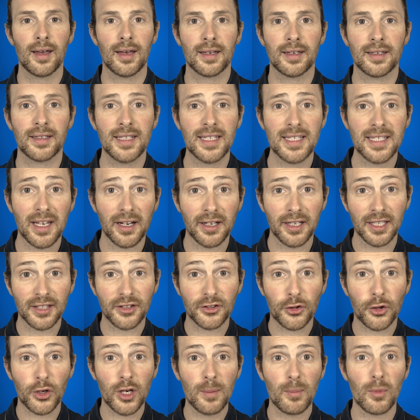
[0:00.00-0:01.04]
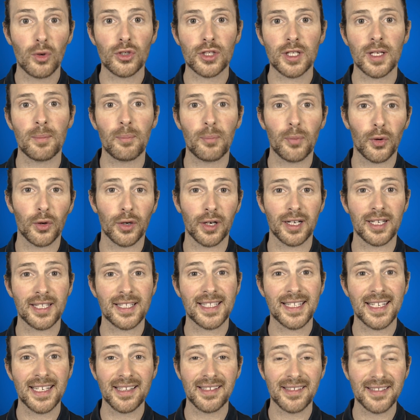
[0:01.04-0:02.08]
These are the three most important
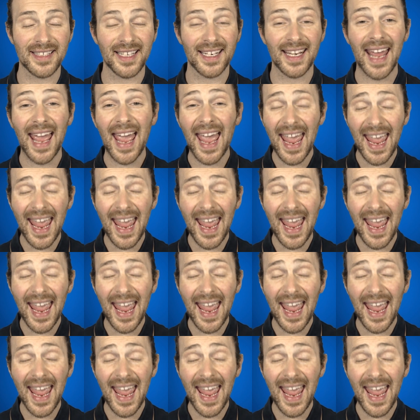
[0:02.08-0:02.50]
skills that